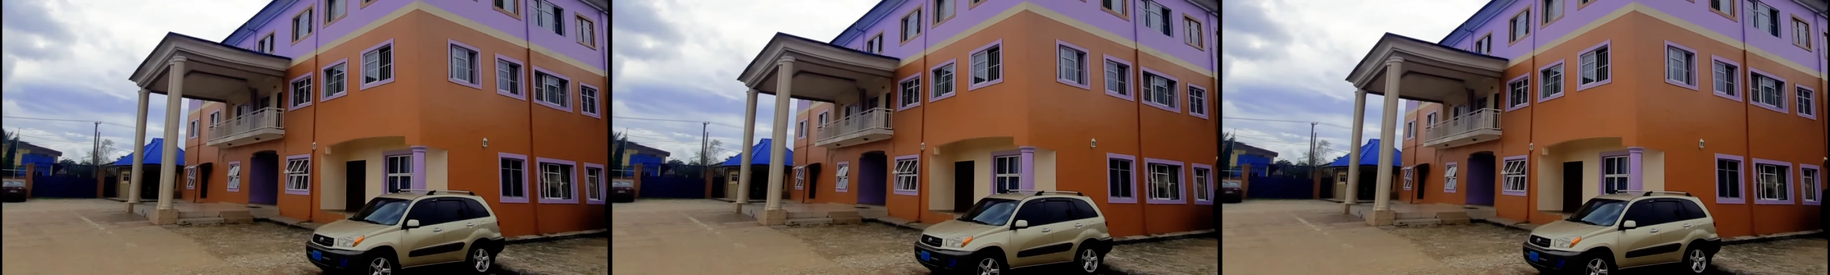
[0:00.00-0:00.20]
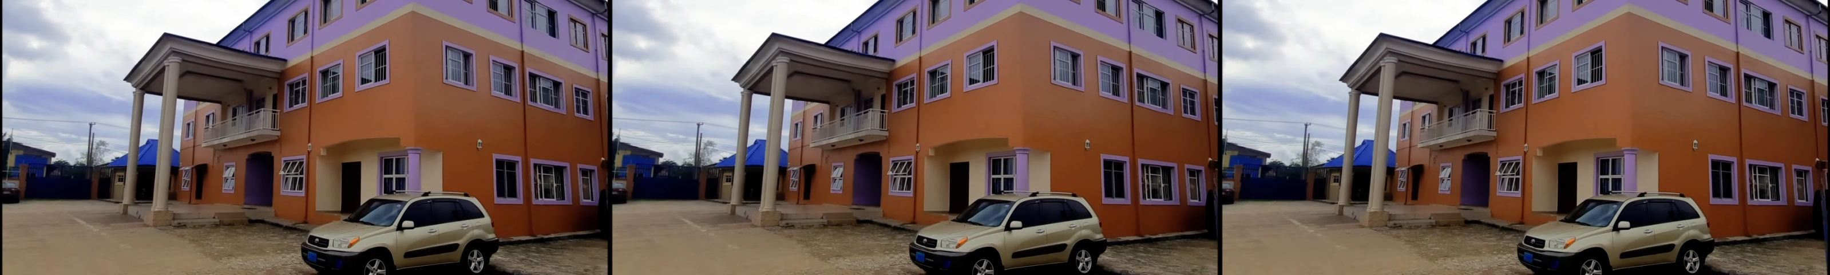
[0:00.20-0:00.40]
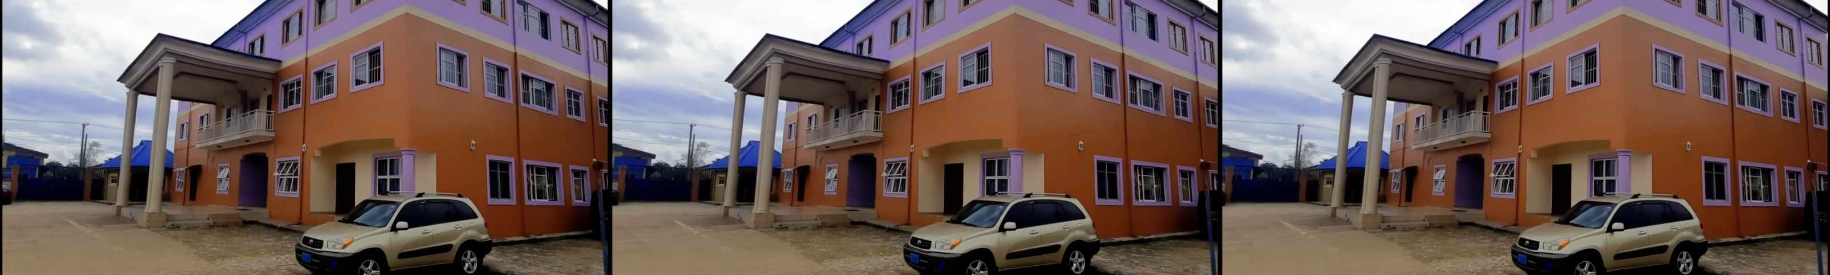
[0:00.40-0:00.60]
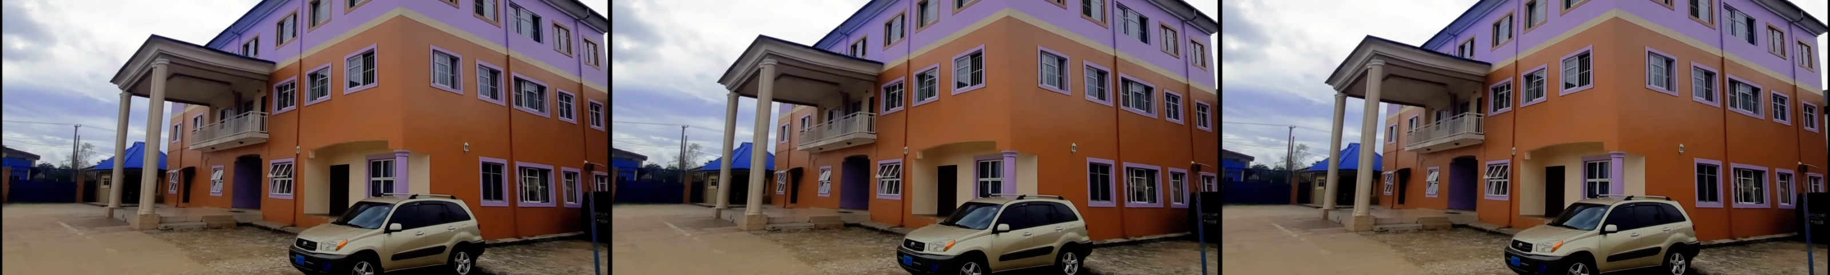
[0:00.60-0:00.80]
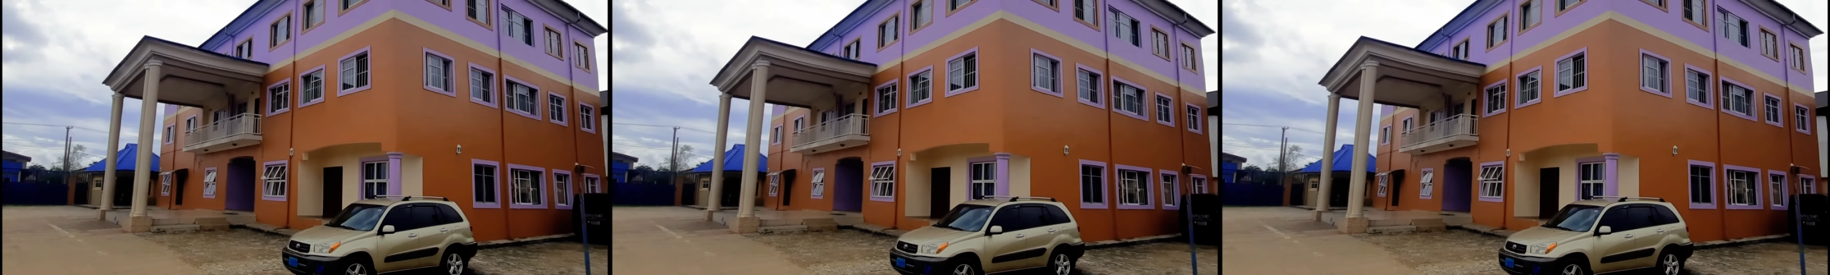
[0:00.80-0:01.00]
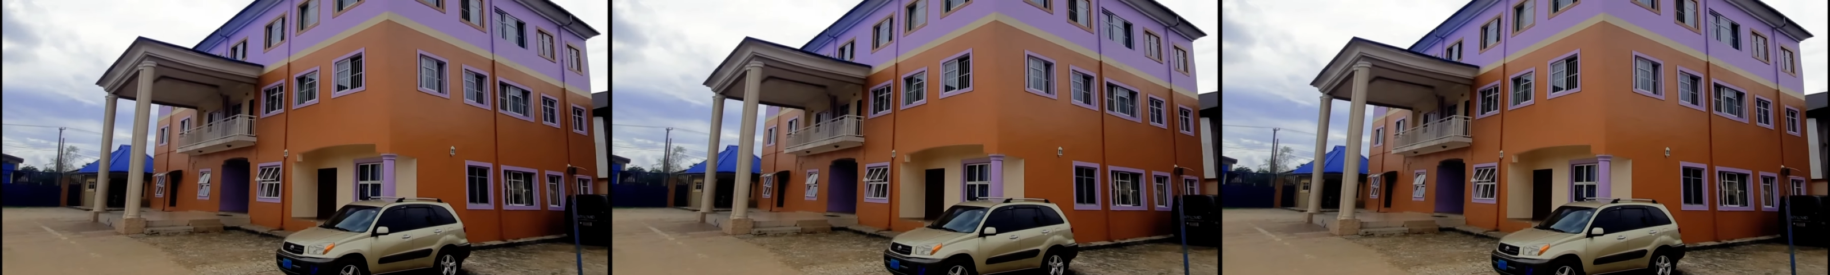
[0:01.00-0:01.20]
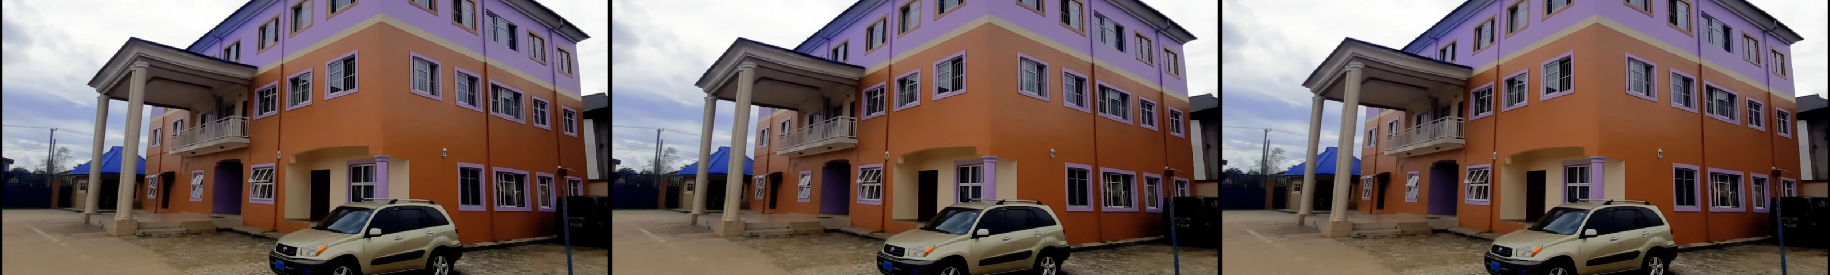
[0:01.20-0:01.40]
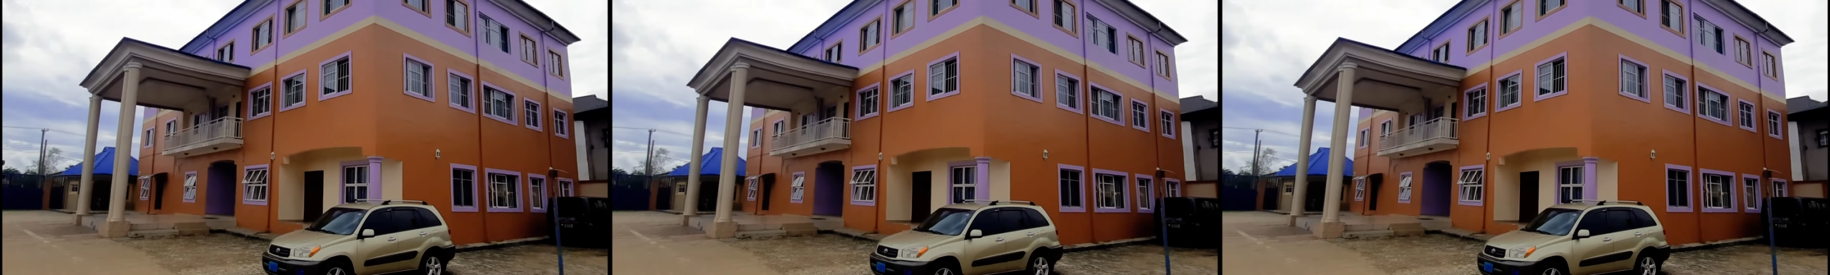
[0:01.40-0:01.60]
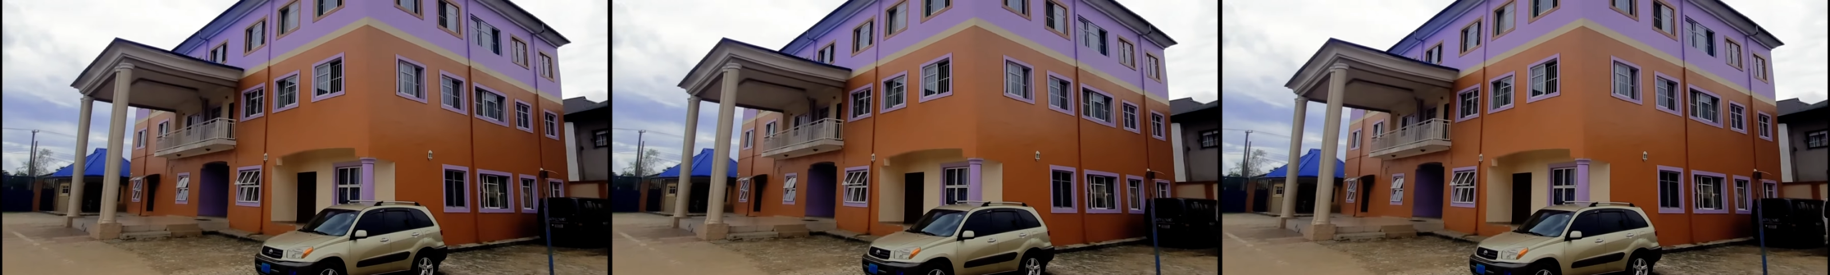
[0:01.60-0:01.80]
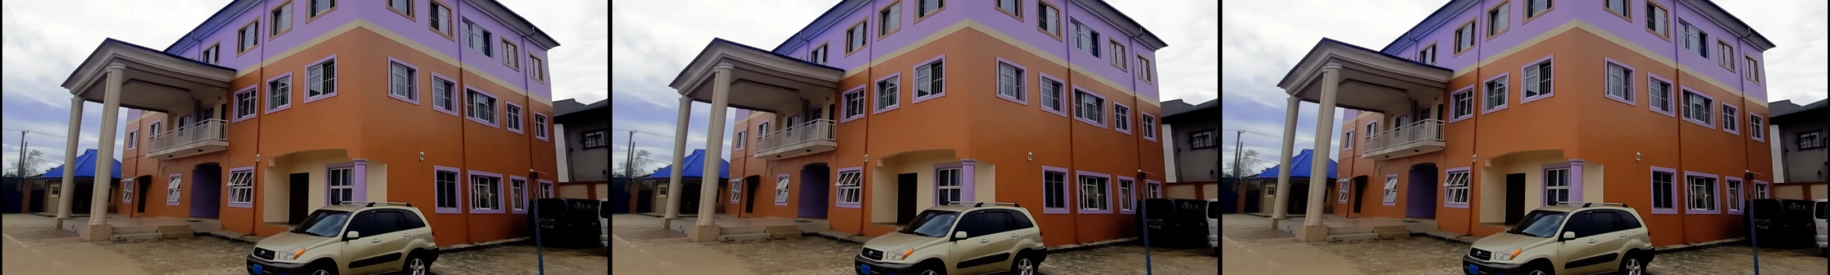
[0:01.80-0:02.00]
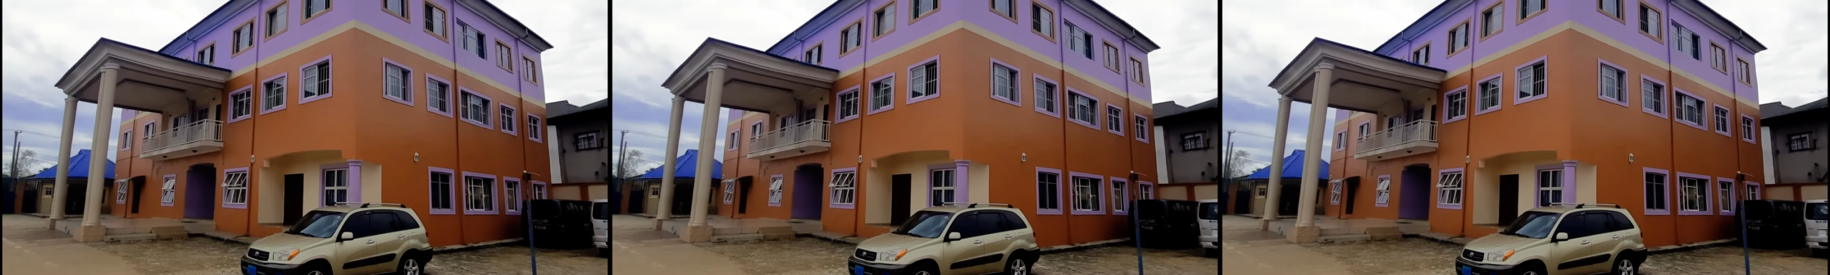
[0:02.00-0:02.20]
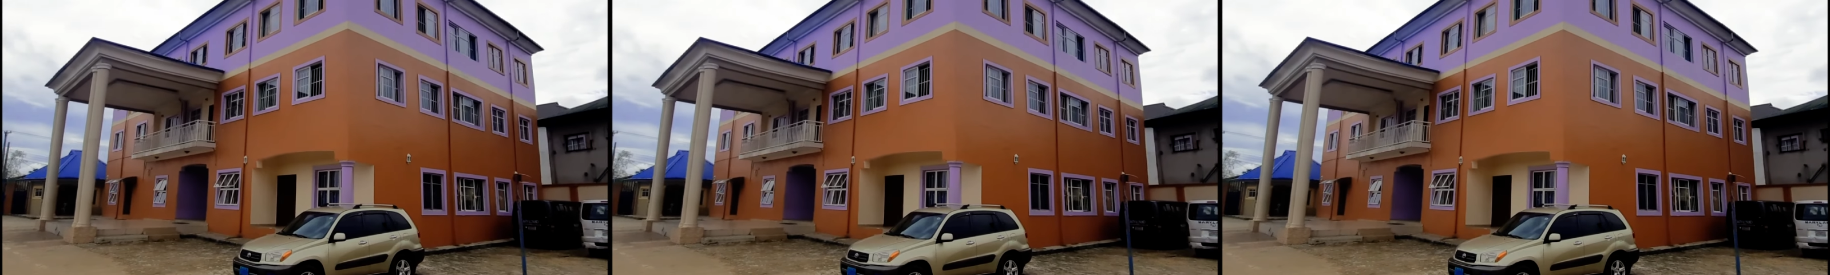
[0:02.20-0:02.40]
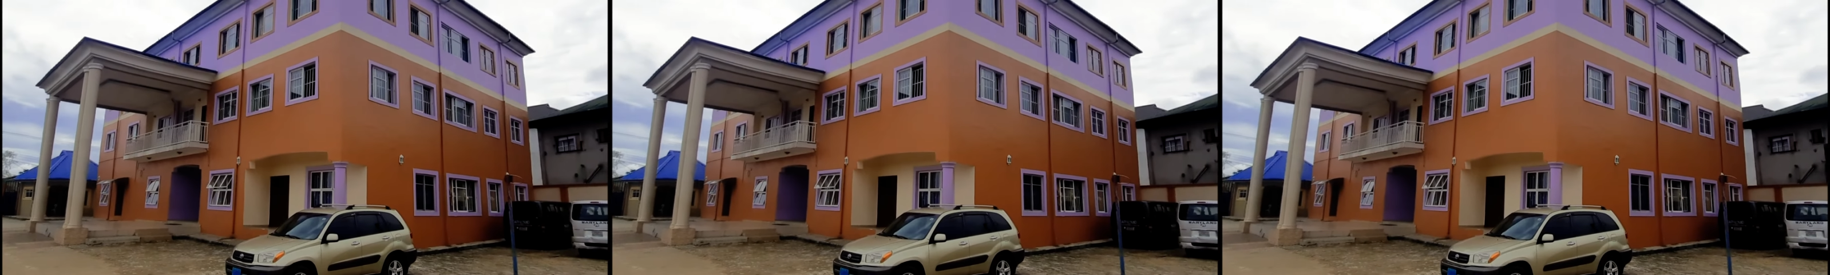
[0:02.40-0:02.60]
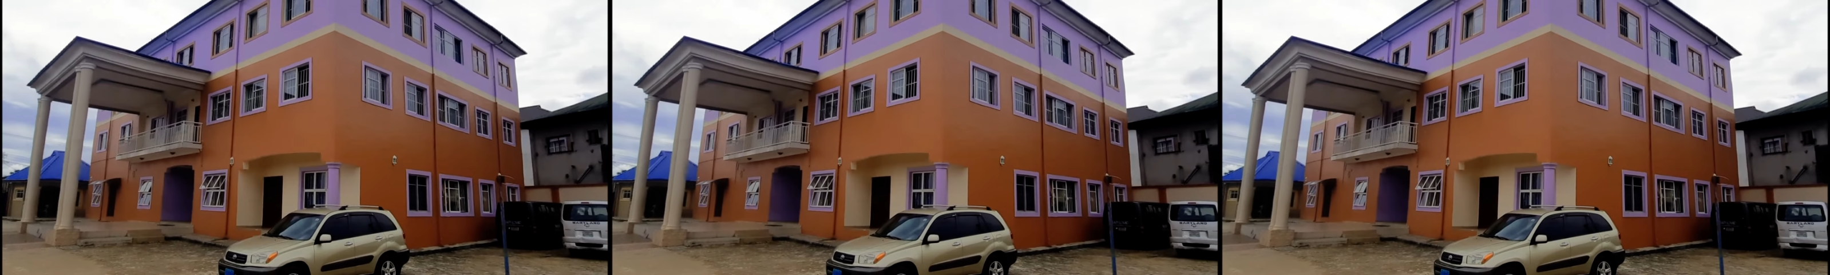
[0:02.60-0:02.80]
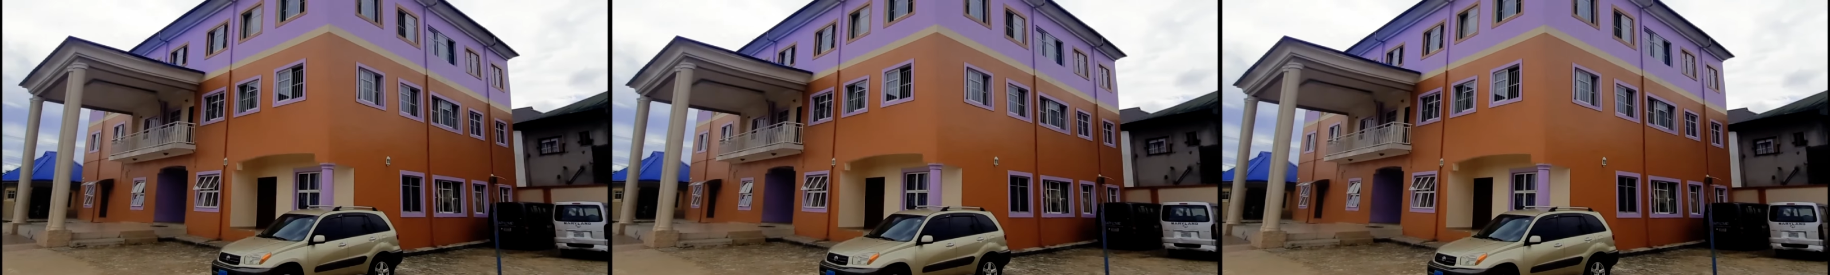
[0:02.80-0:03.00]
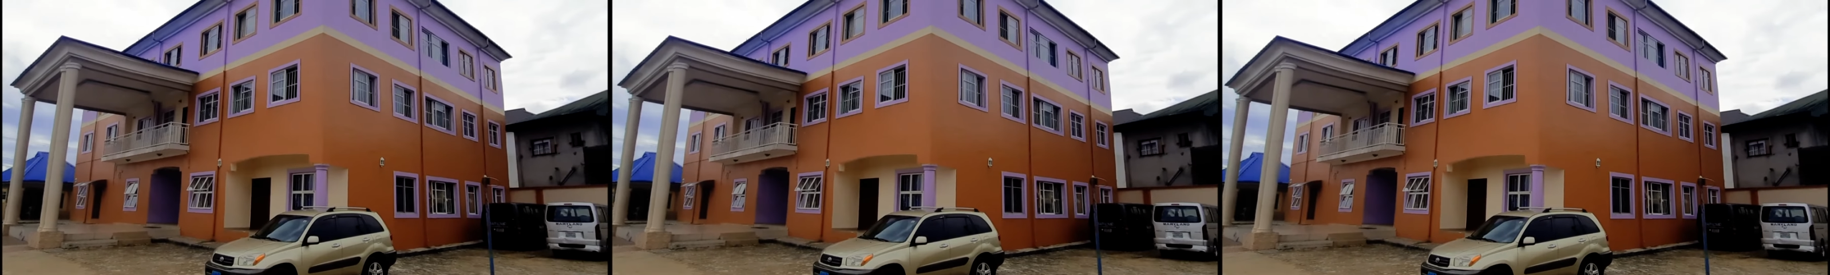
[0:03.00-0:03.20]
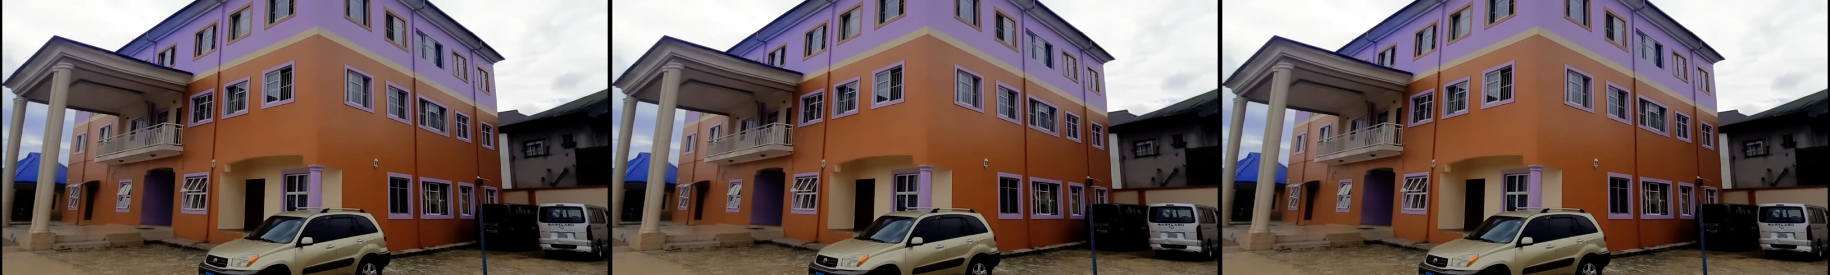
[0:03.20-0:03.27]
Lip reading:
Nobody's mouth can be seen.